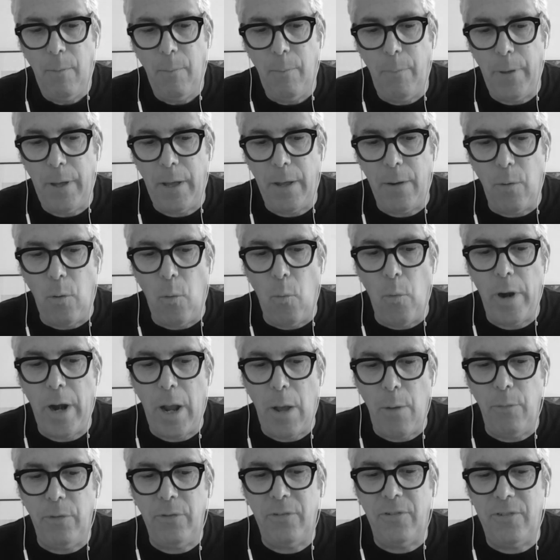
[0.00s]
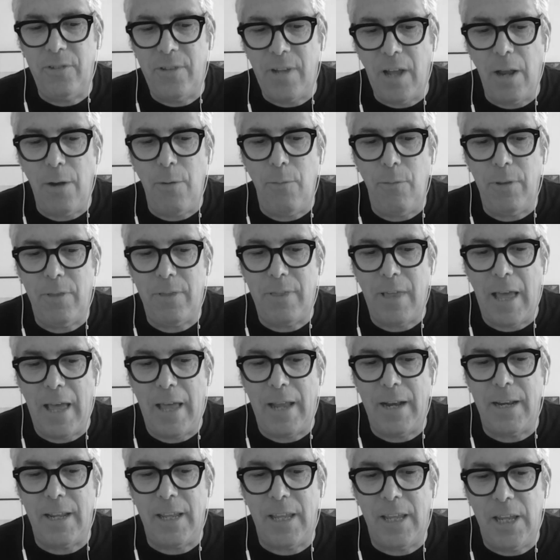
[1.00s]
But when I was done with
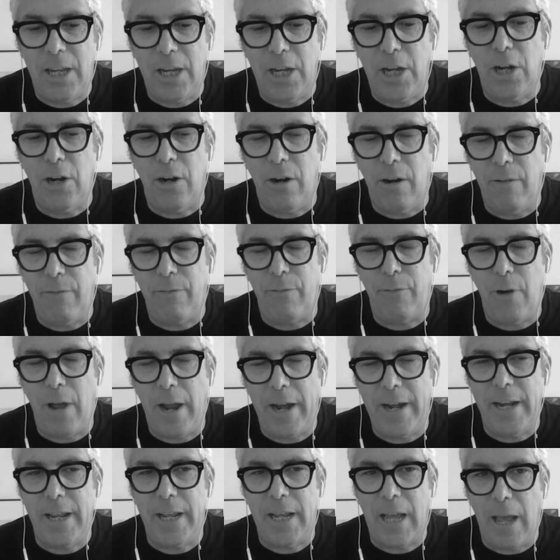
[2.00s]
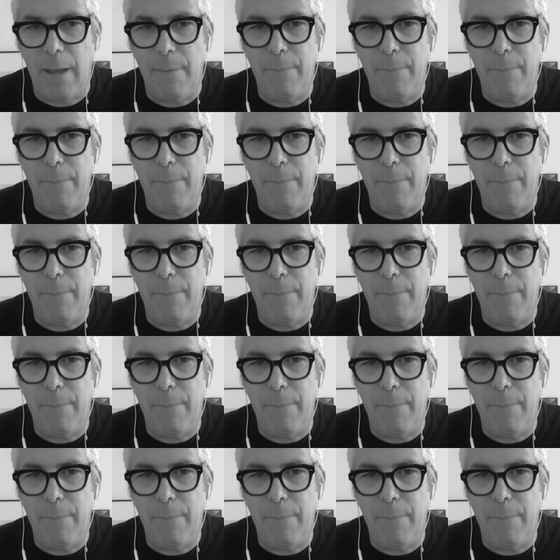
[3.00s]
that year of writing,